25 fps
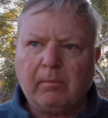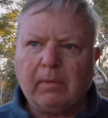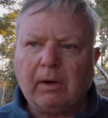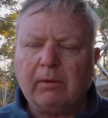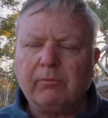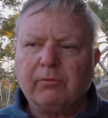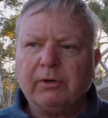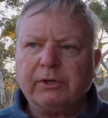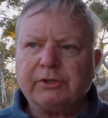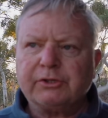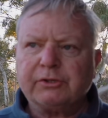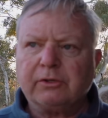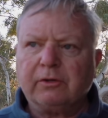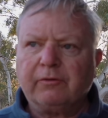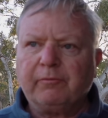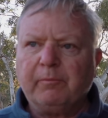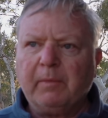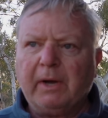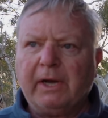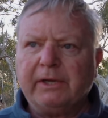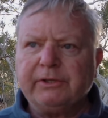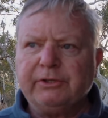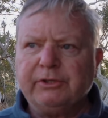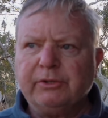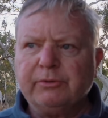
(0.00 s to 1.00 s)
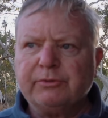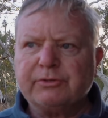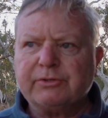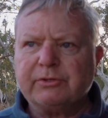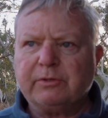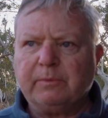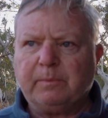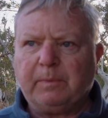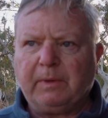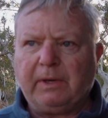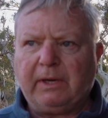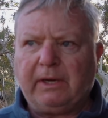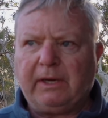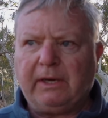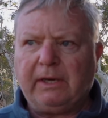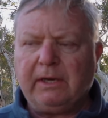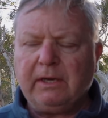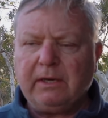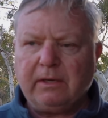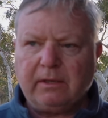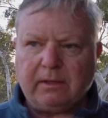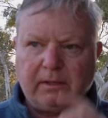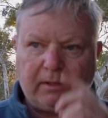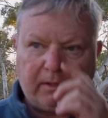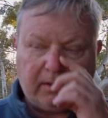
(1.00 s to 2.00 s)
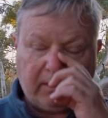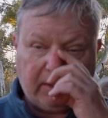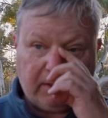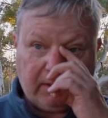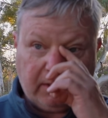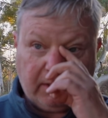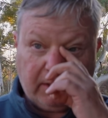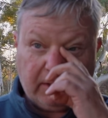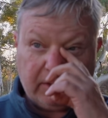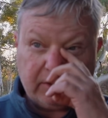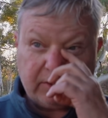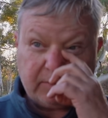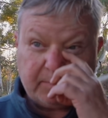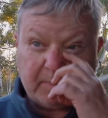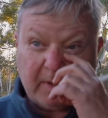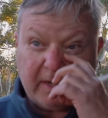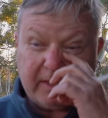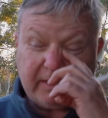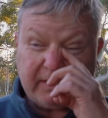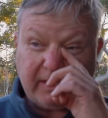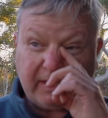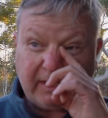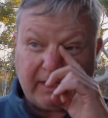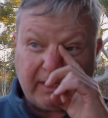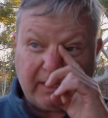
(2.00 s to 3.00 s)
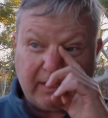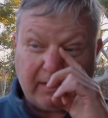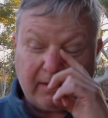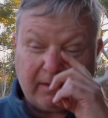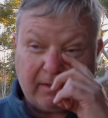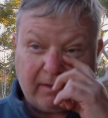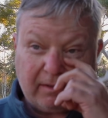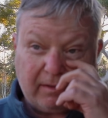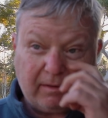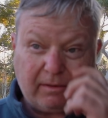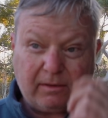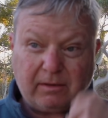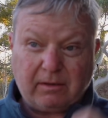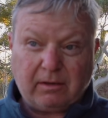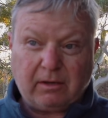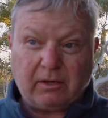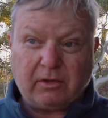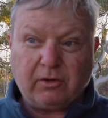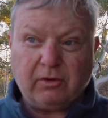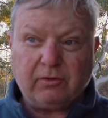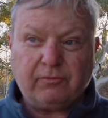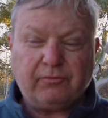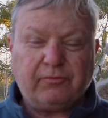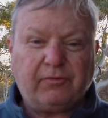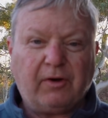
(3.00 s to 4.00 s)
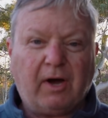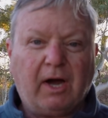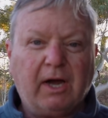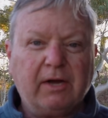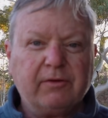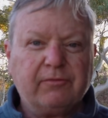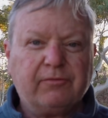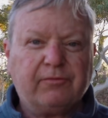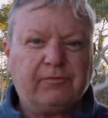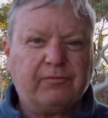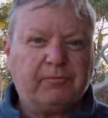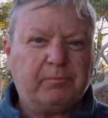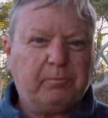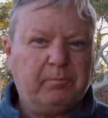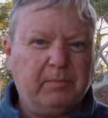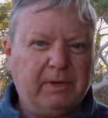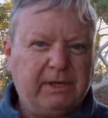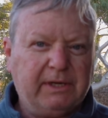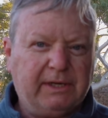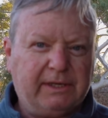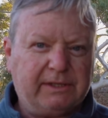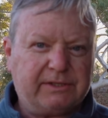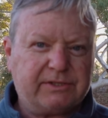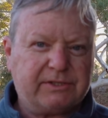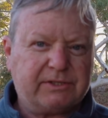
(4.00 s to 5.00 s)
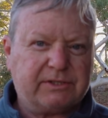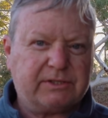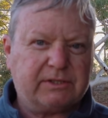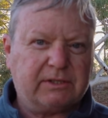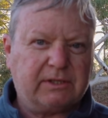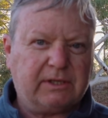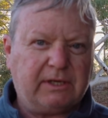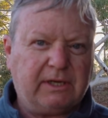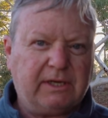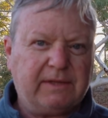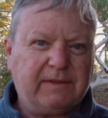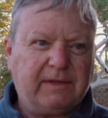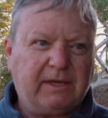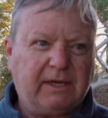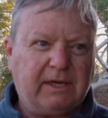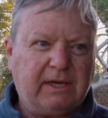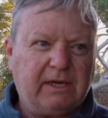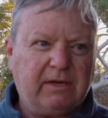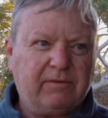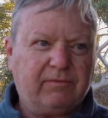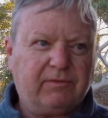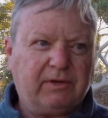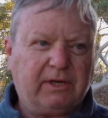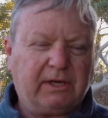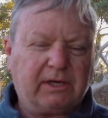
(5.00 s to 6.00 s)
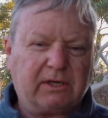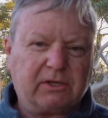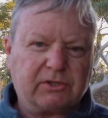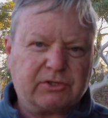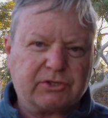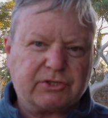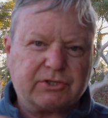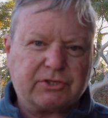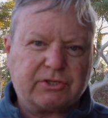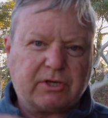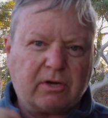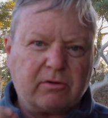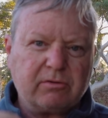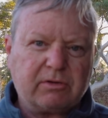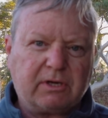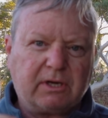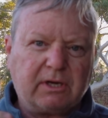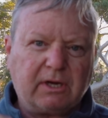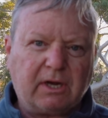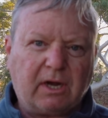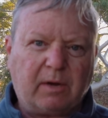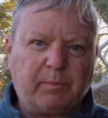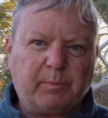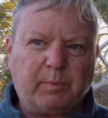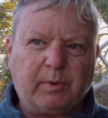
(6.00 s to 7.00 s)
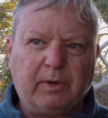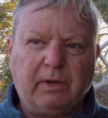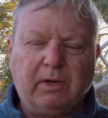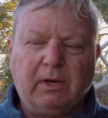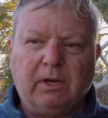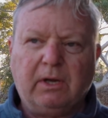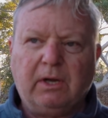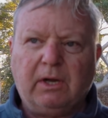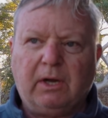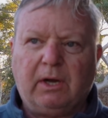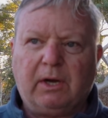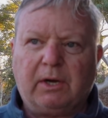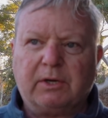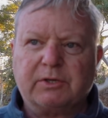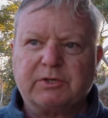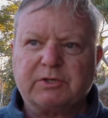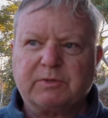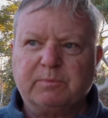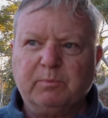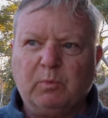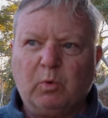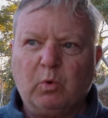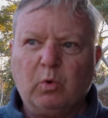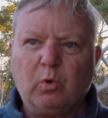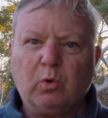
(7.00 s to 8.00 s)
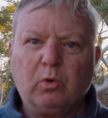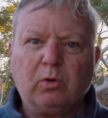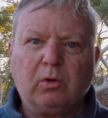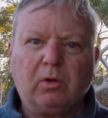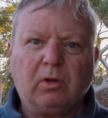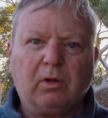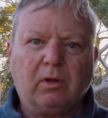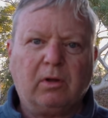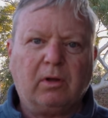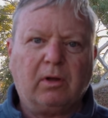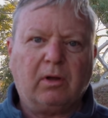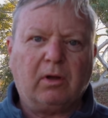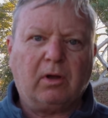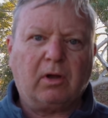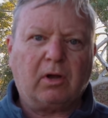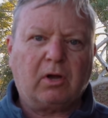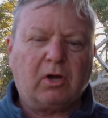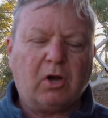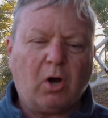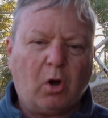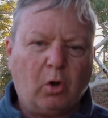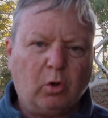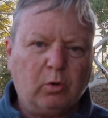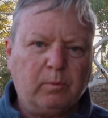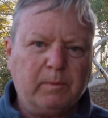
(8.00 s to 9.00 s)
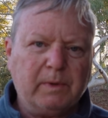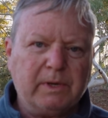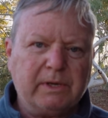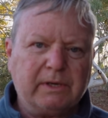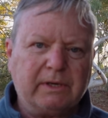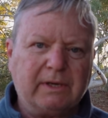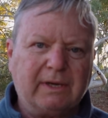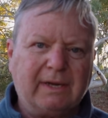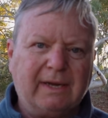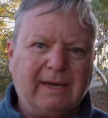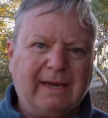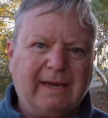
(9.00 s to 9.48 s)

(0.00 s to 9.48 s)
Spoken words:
A ritual of mine used to be spending a good 5 minutes in the evening stoking up a small Coleman